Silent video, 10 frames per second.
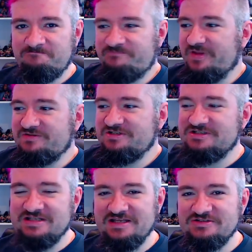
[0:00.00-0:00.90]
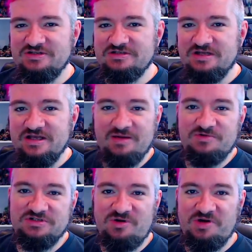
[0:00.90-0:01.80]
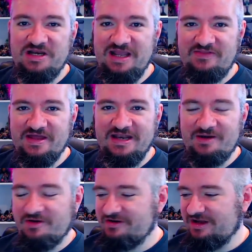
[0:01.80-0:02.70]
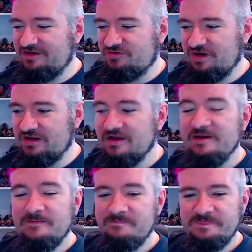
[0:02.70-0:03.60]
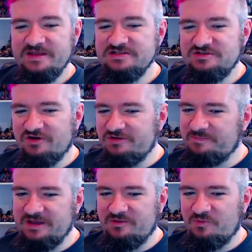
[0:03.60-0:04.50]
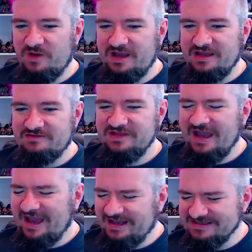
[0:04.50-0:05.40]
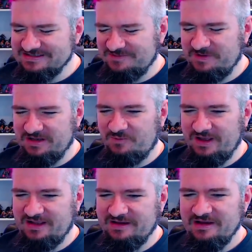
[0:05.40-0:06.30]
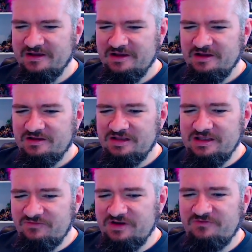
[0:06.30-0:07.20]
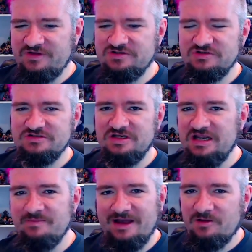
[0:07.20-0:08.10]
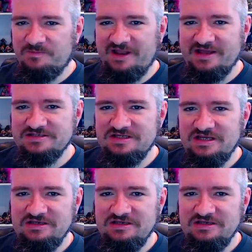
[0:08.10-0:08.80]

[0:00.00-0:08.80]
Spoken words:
I'm just not going to get that now. Okay, great. There's got to be a way. There has to be a way, even if it's just an email blast.